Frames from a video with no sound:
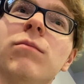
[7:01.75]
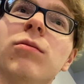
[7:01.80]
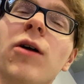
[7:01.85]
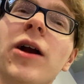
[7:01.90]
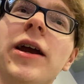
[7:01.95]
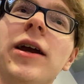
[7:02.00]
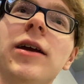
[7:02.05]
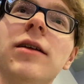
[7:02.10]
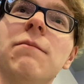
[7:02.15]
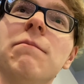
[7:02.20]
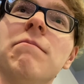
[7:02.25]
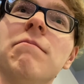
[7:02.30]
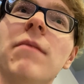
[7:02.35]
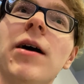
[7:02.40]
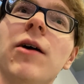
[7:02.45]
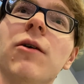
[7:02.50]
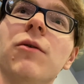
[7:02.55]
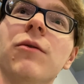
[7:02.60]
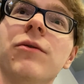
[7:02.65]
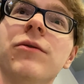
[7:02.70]
brain
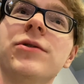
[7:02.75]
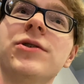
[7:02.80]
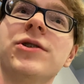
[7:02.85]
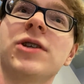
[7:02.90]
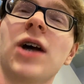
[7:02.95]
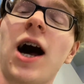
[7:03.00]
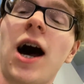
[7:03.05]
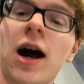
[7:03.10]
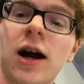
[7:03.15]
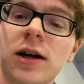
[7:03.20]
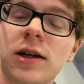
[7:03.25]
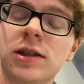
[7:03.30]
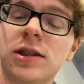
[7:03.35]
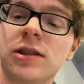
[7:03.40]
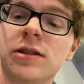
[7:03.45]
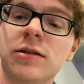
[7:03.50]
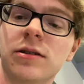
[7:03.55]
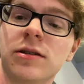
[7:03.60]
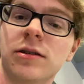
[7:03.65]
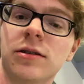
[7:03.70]
mouth
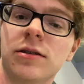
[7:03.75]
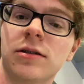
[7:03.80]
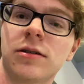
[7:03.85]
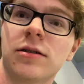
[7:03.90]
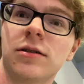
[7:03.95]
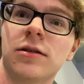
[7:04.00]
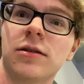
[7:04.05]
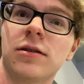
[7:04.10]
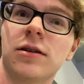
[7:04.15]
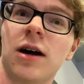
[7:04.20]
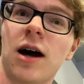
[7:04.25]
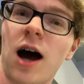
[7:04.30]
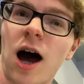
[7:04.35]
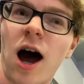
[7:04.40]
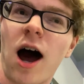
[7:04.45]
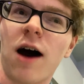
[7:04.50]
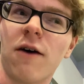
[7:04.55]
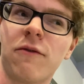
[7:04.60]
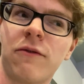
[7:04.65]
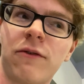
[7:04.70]
socks
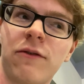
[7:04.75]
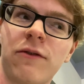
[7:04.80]
off.